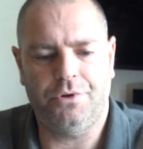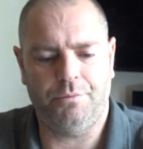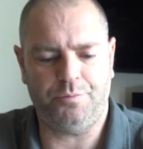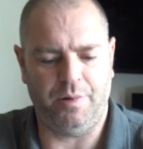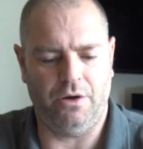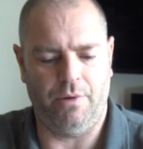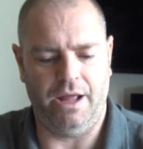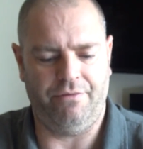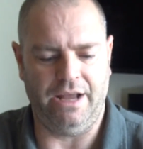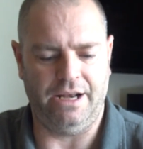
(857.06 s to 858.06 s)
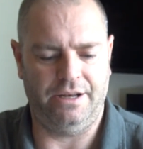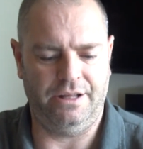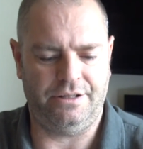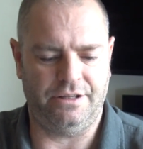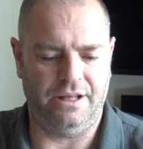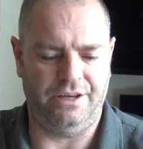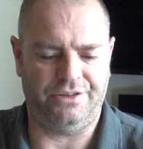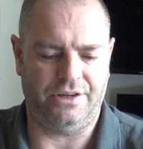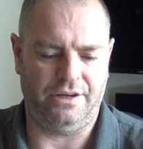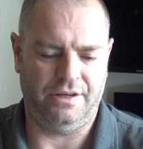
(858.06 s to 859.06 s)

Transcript: there must be a way of getting into this.